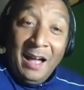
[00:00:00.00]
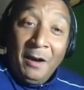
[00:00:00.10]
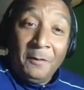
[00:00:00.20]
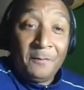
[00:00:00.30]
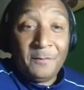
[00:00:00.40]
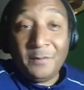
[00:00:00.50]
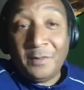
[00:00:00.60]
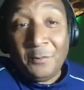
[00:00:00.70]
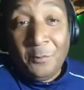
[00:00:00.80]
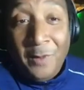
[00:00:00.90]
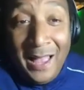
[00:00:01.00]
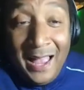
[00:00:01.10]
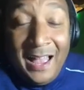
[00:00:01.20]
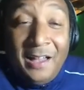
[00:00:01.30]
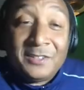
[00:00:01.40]
Wow.
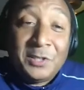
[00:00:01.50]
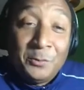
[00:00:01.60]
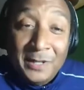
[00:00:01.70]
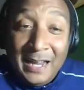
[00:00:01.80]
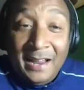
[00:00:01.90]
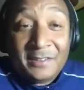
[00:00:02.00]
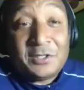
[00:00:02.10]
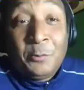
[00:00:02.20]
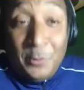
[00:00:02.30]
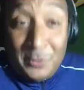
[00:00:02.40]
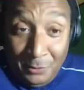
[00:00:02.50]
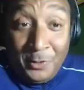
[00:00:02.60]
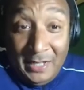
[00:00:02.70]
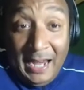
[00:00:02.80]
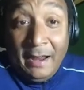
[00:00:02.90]
Wow. So we're there. So
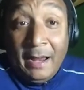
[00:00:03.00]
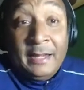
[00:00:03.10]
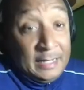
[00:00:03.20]
we're there.